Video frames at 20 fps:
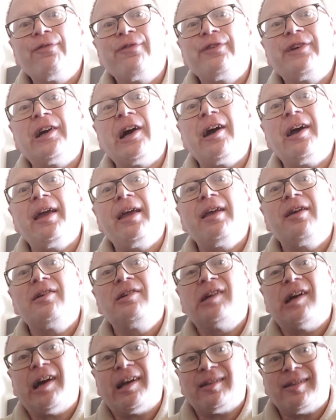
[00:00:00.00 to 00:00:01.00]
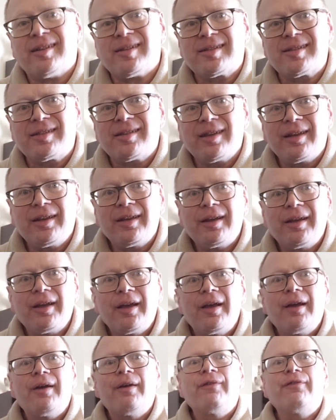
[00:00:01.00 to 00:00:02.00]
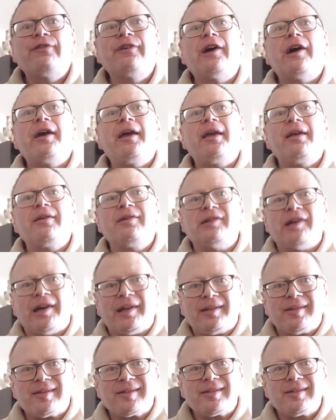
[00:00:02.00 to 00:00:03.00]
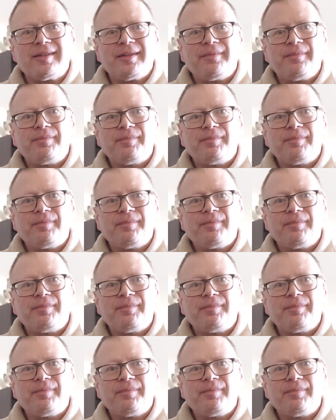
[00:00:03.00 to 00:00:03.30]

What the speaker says: fragrance. Fragrance.